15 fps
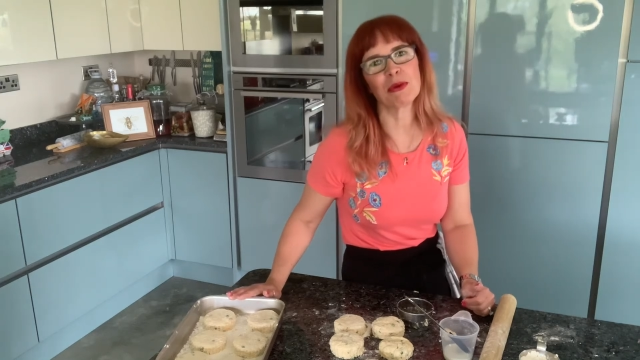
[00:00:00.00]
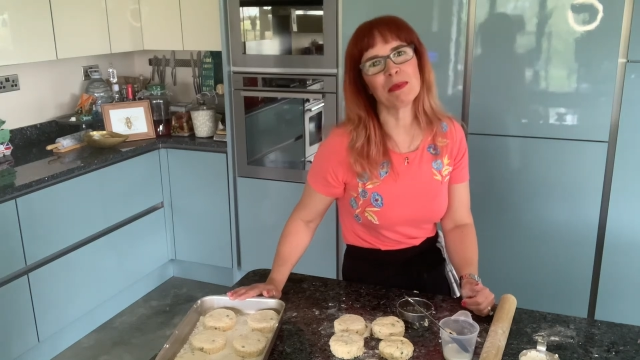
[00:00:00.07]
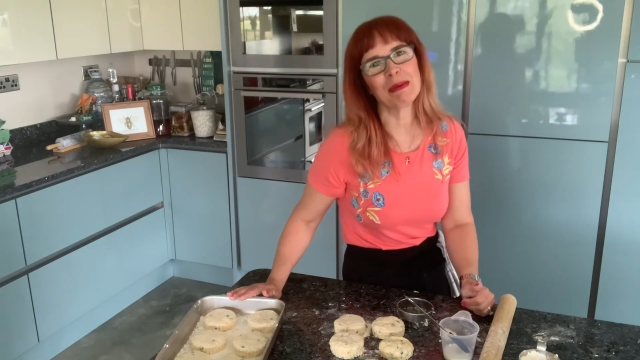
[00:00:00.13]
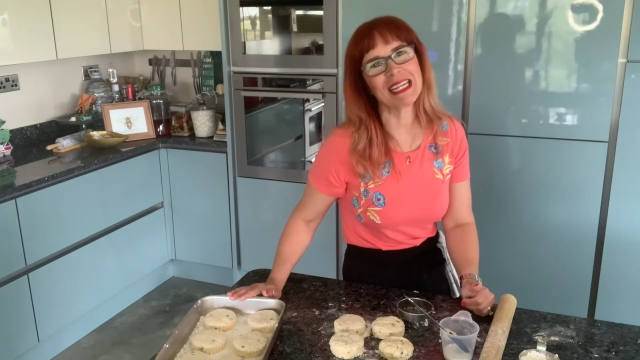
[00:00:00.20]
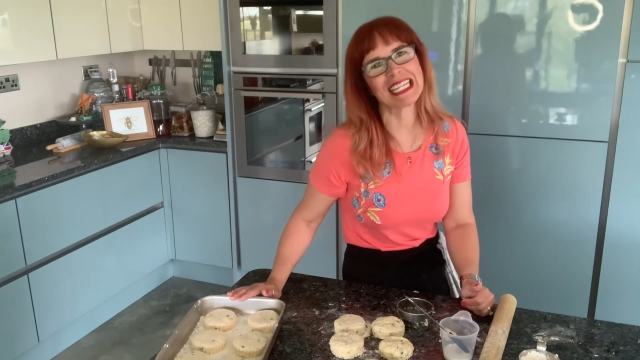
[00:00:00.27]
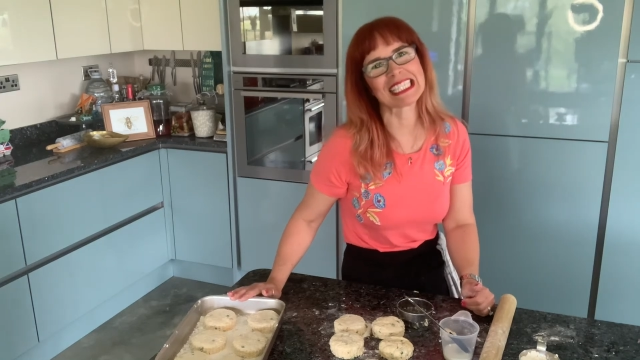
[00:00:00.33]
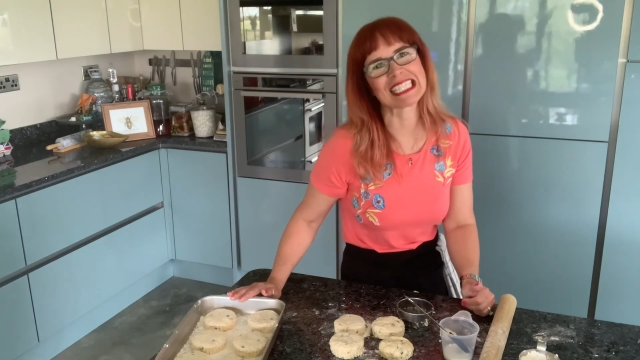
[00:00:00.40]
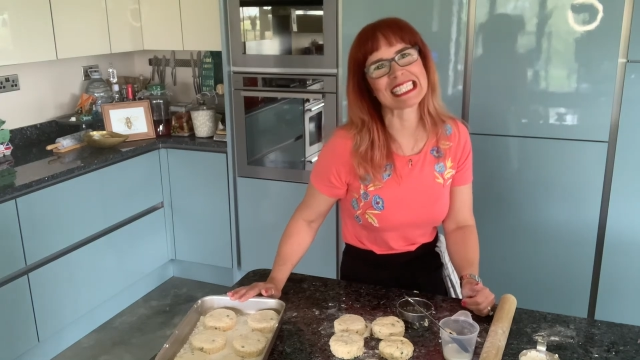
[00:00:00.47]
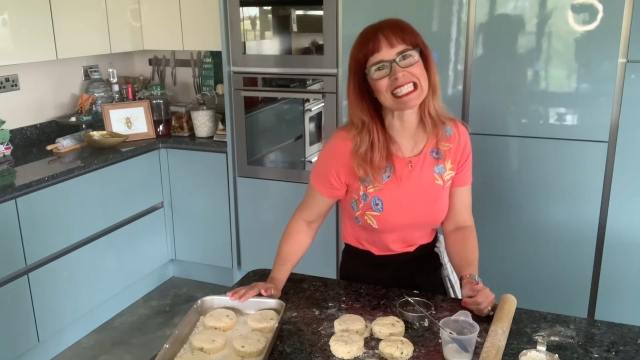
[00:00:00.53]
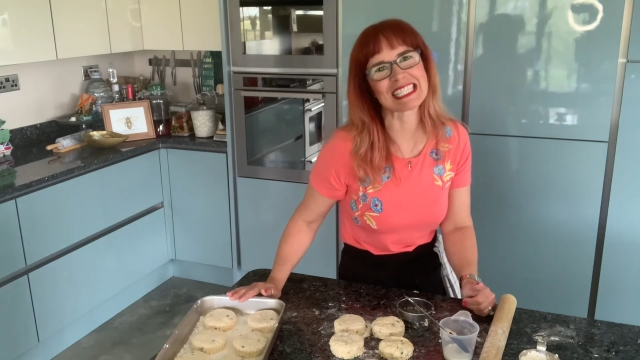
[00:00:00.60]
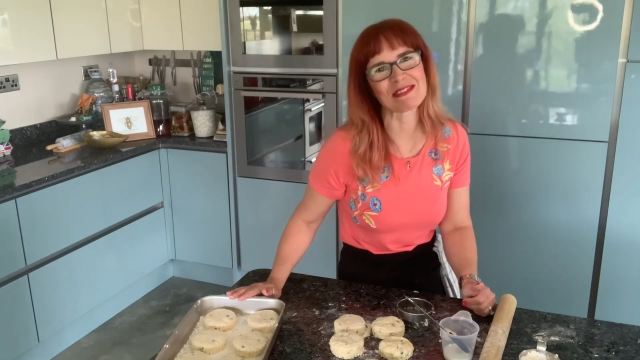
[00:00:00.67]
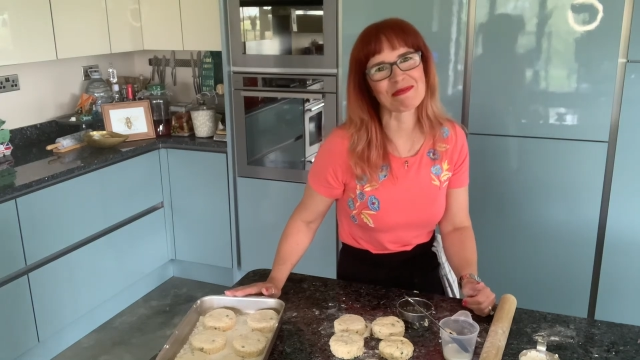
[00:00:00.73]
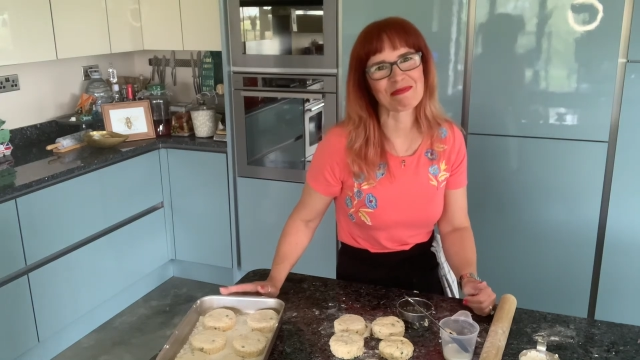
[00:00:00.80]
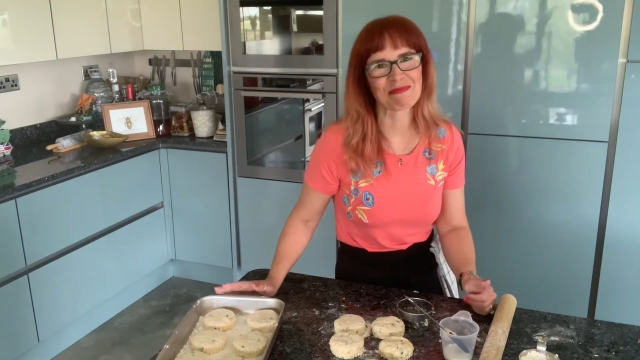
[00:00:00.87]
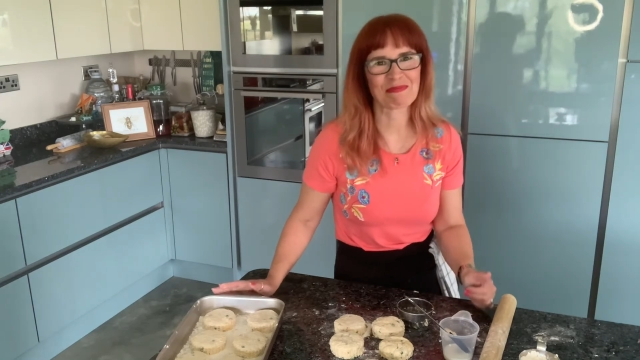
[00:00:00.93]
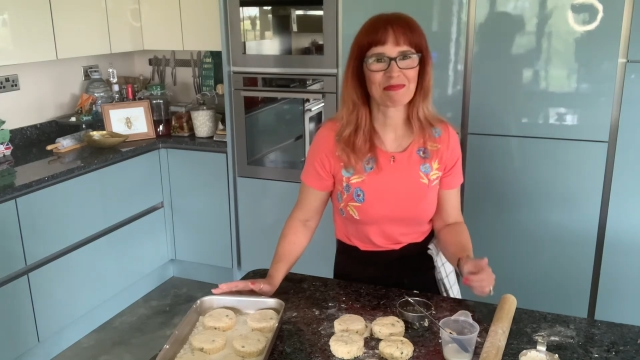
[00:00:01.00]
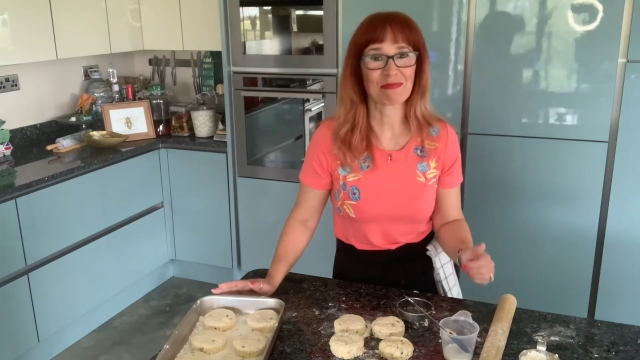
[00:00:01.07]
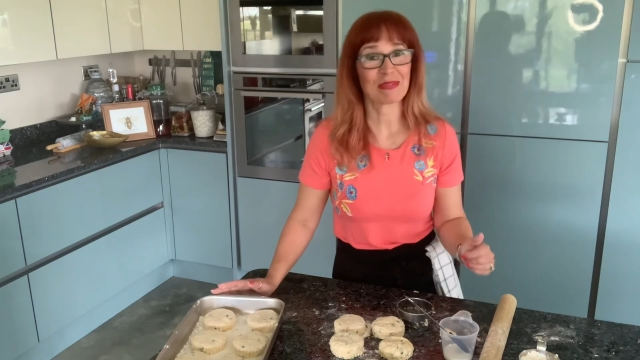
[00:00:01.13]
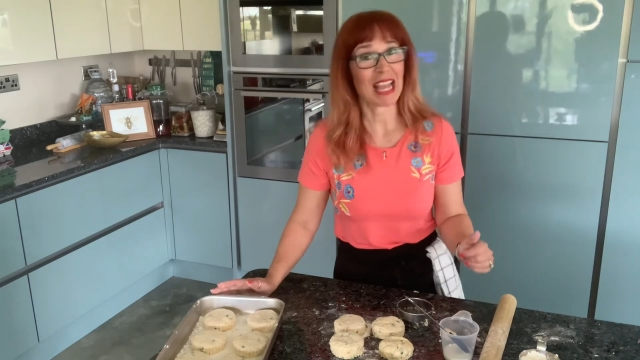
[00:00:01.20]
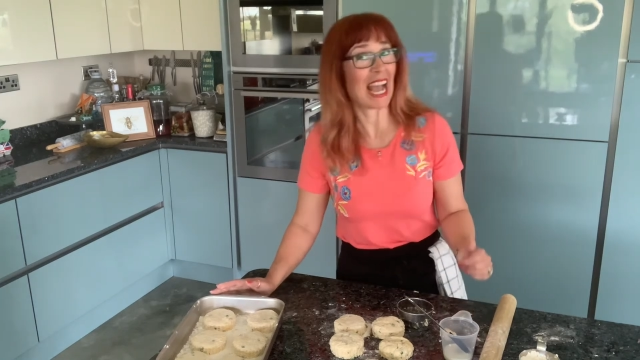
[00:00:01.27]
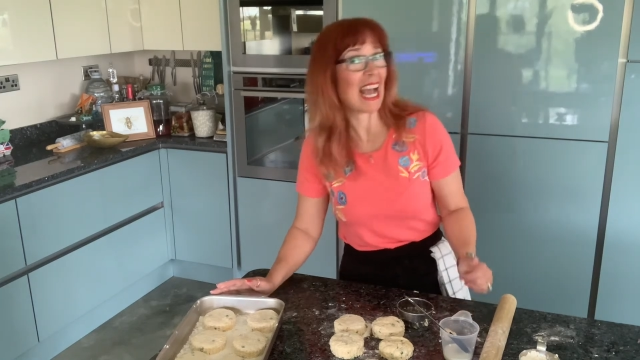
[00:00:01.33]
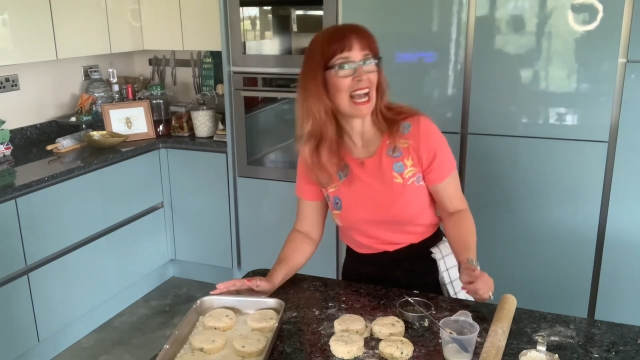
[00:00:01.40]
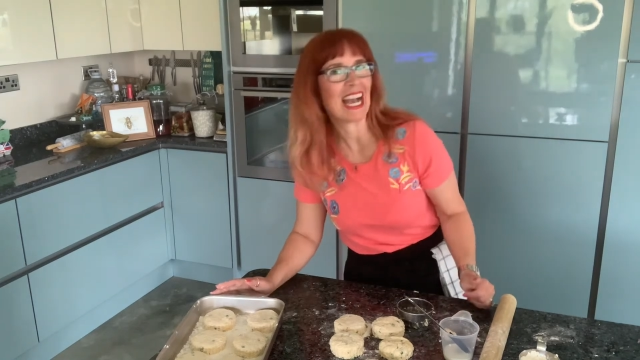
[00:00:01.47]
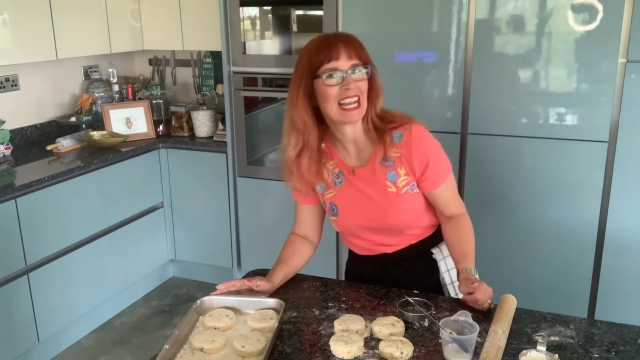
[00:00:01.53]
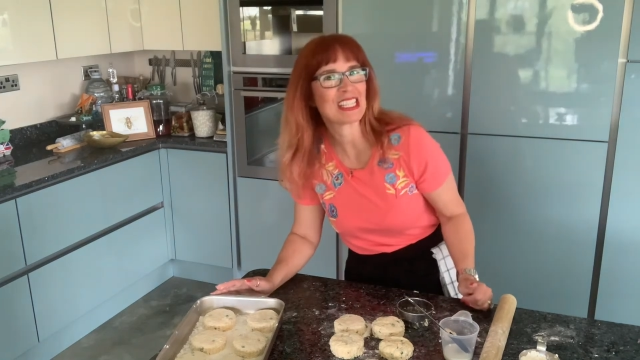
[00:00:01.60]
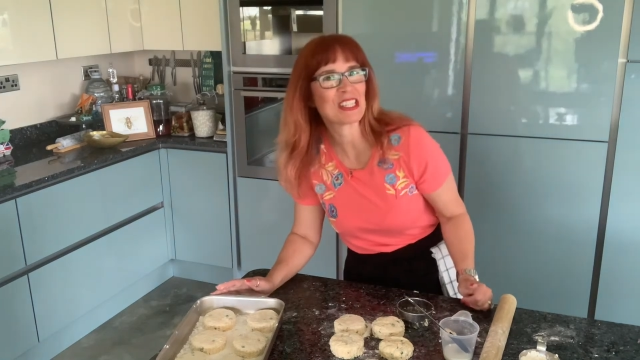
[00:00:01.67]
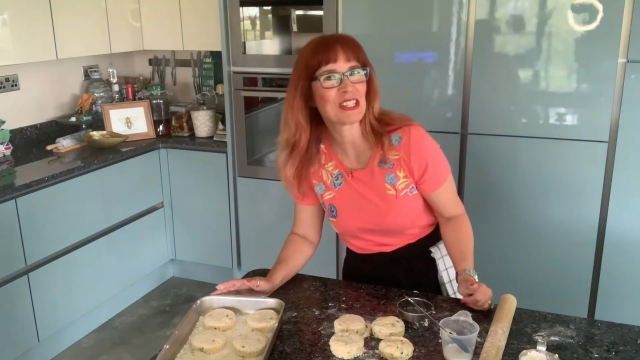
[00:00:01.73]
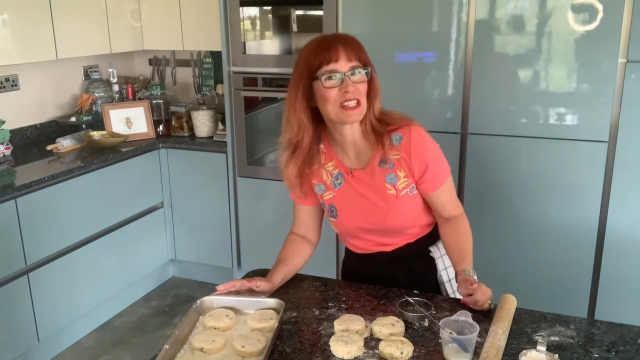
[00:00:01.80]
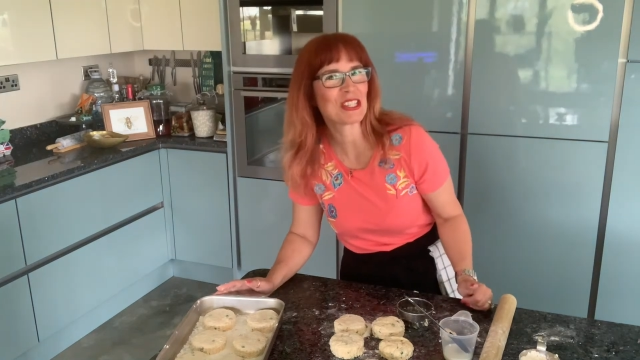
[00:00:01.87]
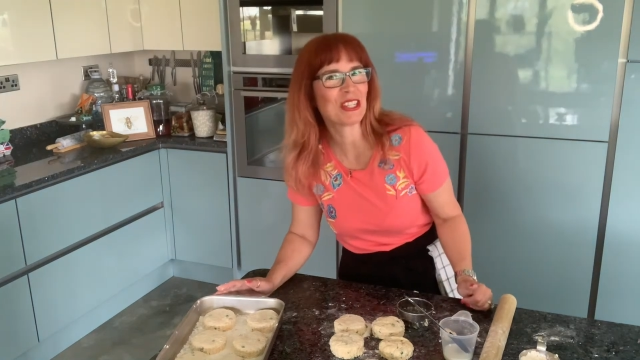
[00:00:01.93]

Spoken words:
minutes. I see you soon.